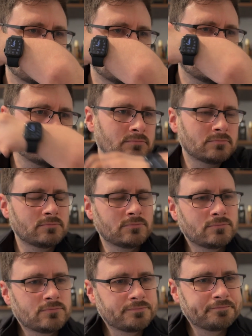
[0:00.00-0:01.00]

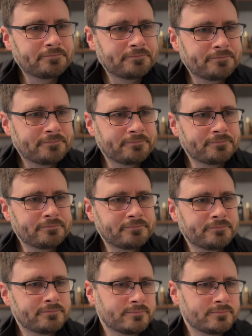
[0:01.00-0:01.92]
(no one is talking)